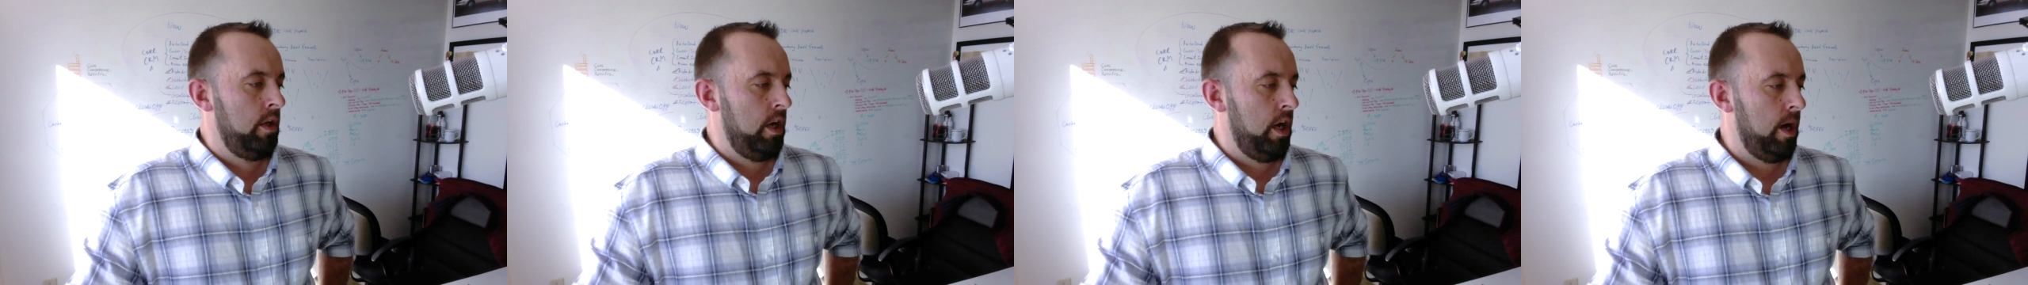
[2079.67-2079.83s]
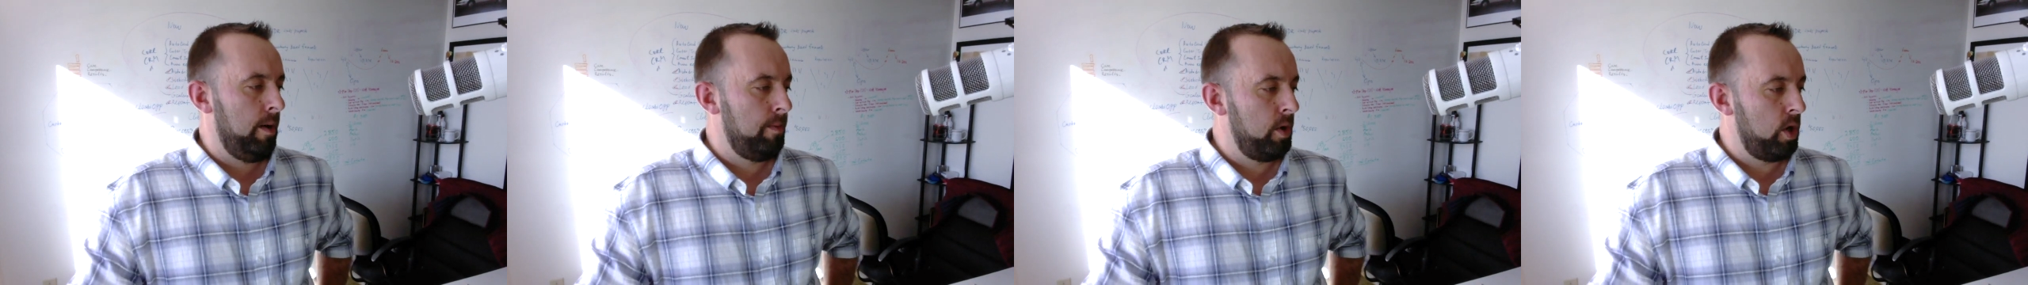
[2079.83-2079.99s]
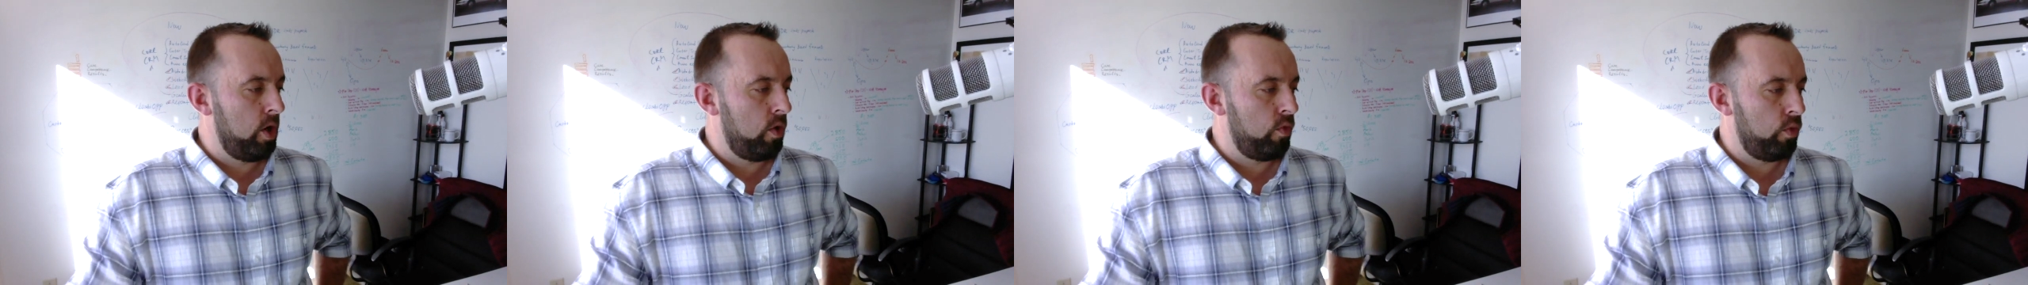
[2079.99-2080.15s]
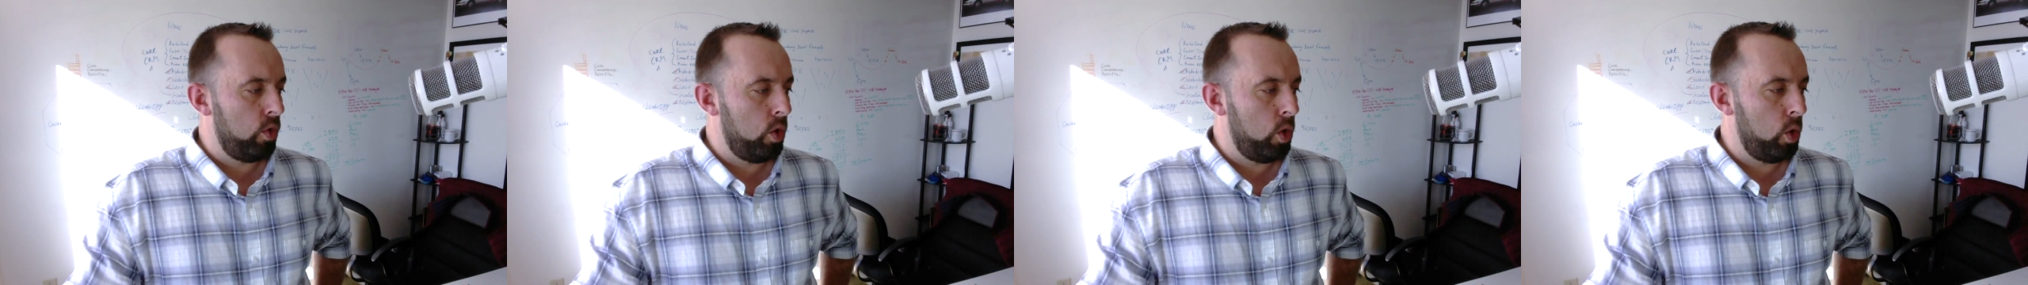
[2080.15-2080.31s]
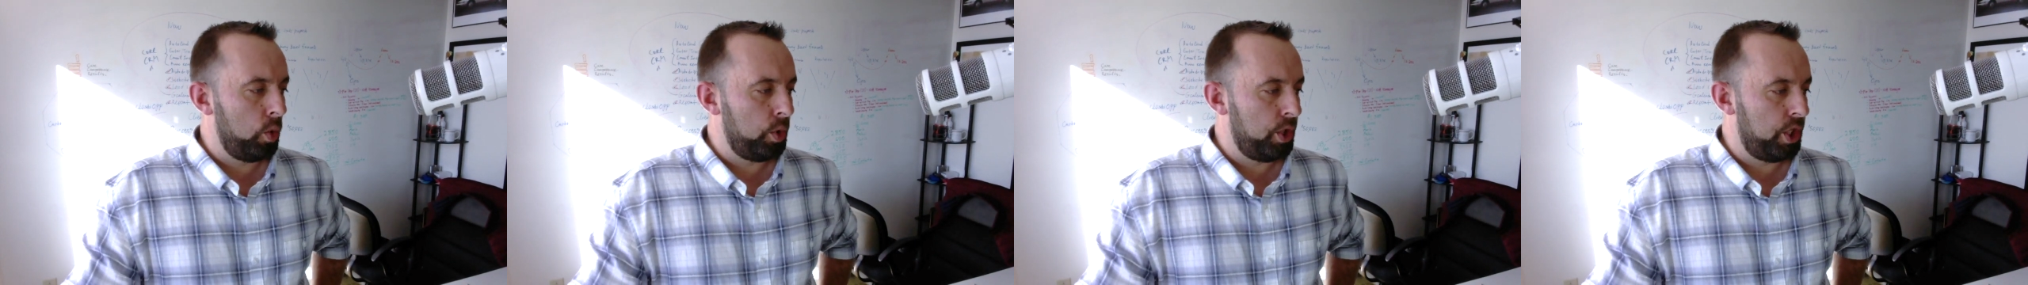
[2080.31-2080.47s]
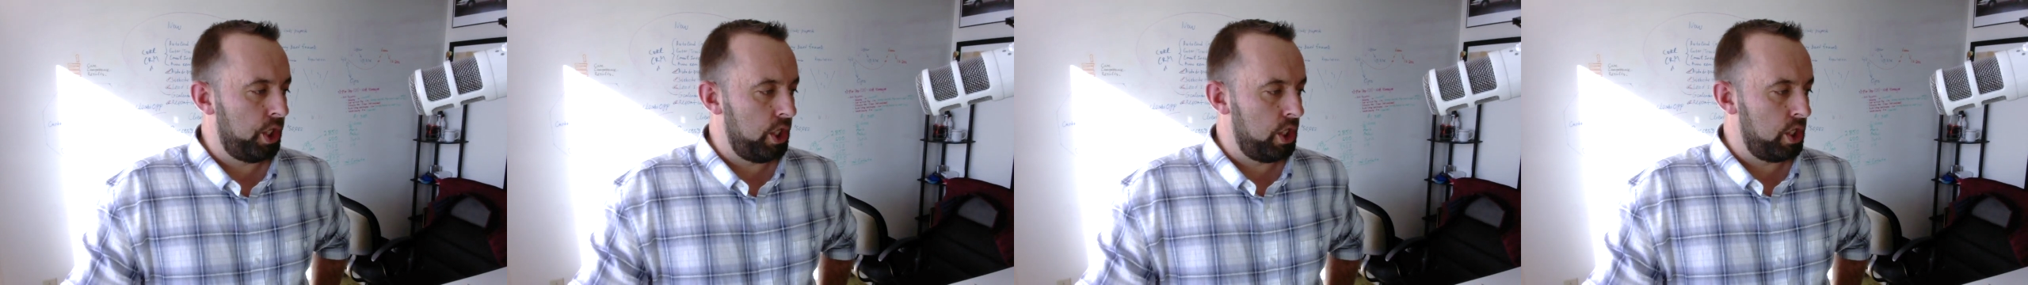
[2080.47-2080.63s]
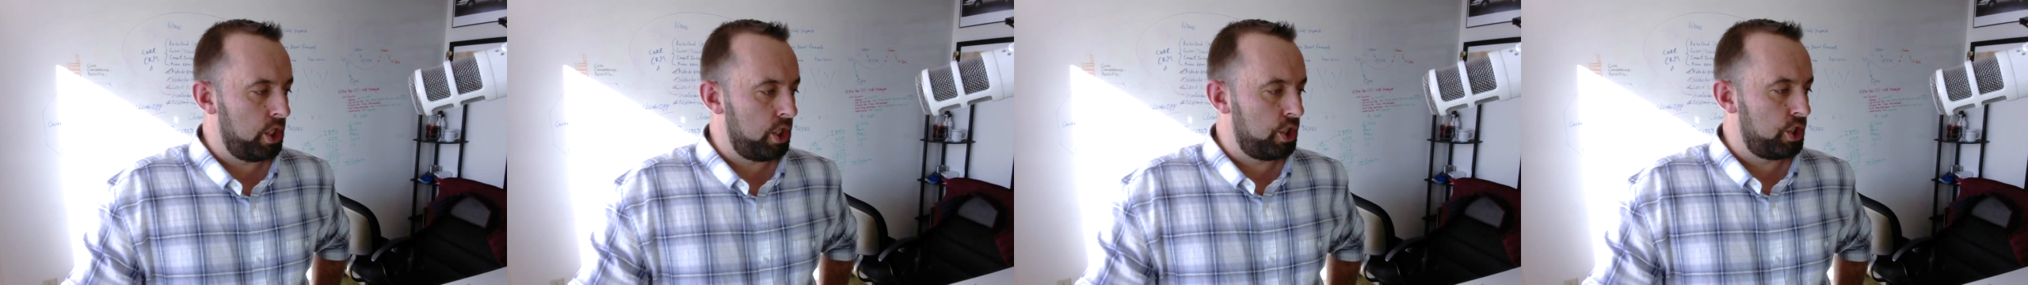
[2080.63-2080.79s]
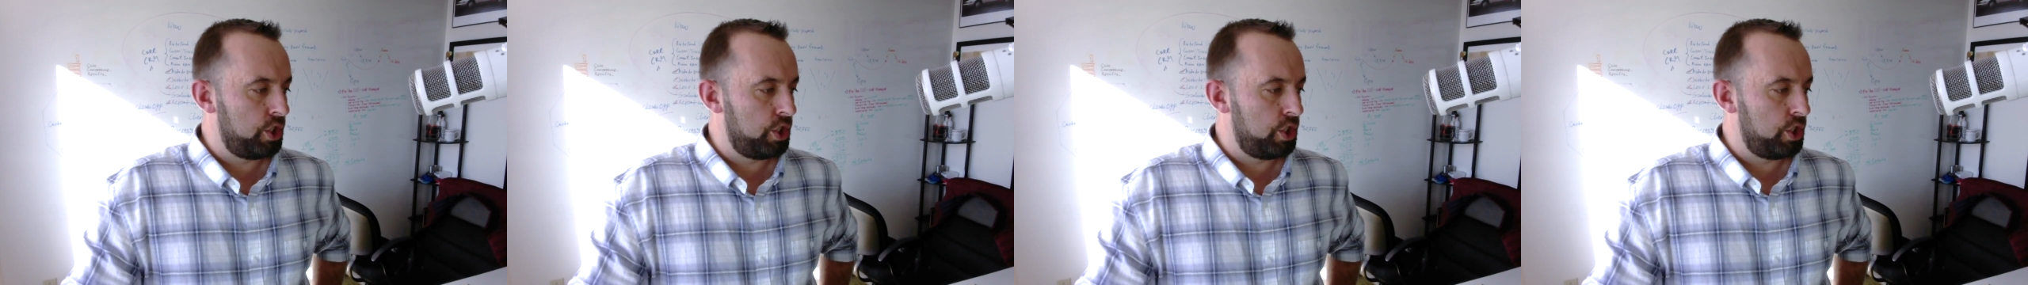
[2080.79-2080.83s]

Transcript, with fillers: I'm gonna roll here.